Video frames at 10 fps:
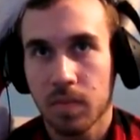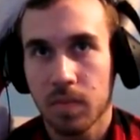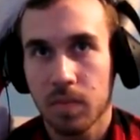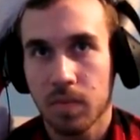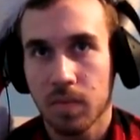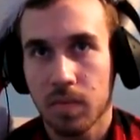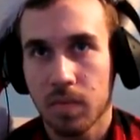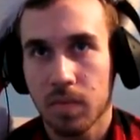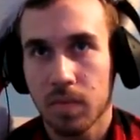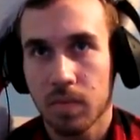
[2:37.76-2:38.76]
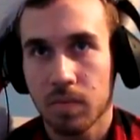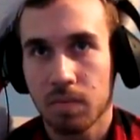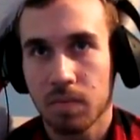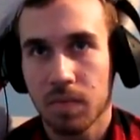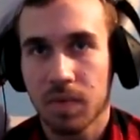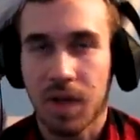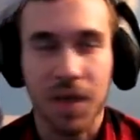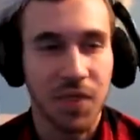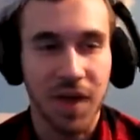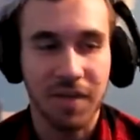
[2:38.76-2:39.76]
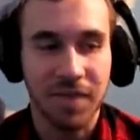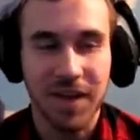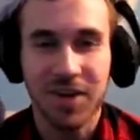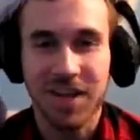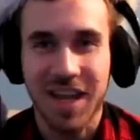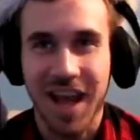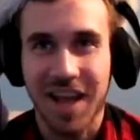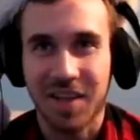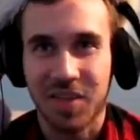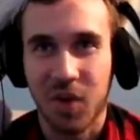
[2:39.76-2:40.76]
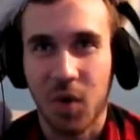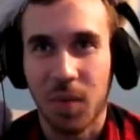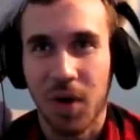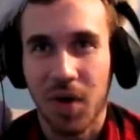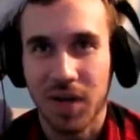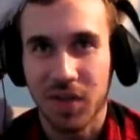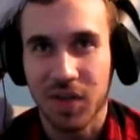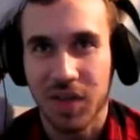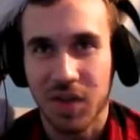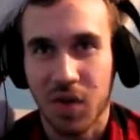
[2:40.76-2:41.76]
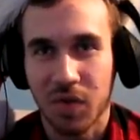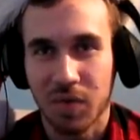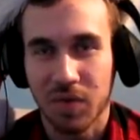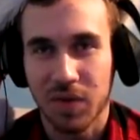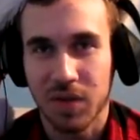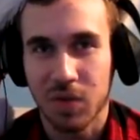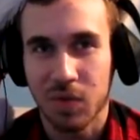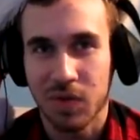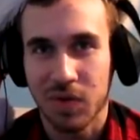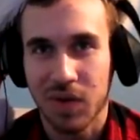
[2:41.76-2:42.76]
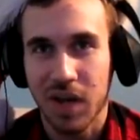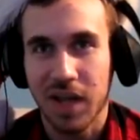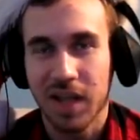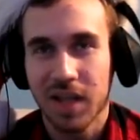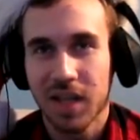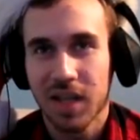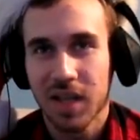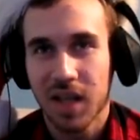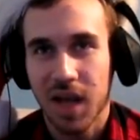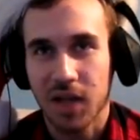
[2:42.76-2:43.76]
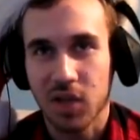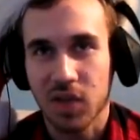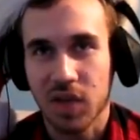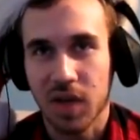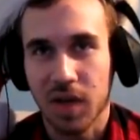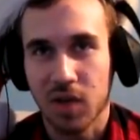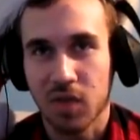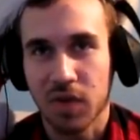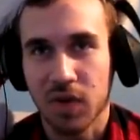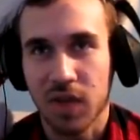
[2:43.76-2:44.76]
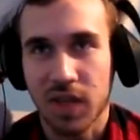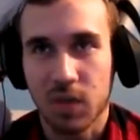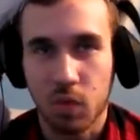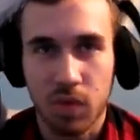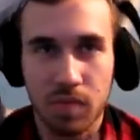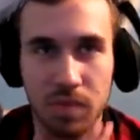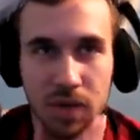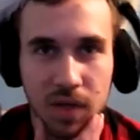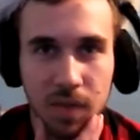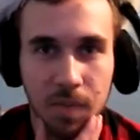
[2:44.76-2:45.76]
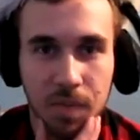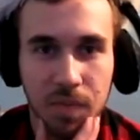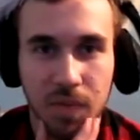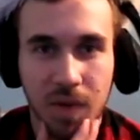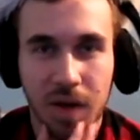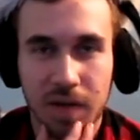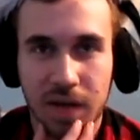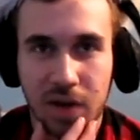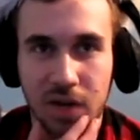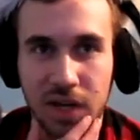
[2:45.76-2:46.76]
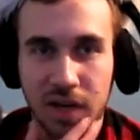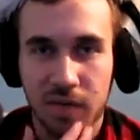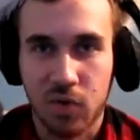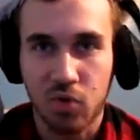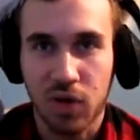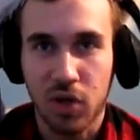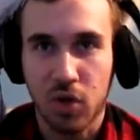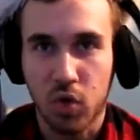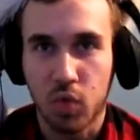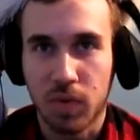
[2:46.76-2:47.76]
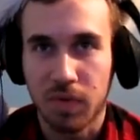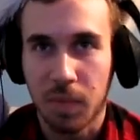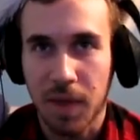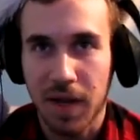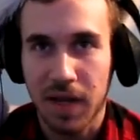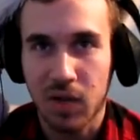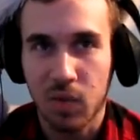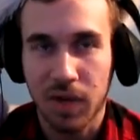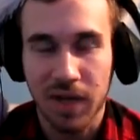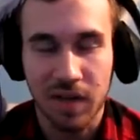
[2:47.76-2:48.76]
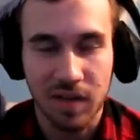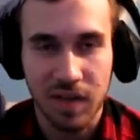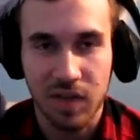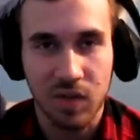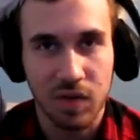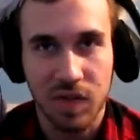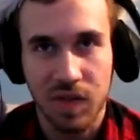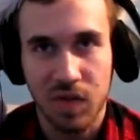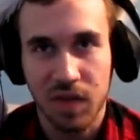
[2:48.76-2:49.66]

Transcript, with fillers: Loading. I I figured he had a snowball. I just didn't know if he was gonna use it or not. I just uh, I just figured that he wouldn't be uh, daring enough to try to shoot me from that angle, but I guess because I stood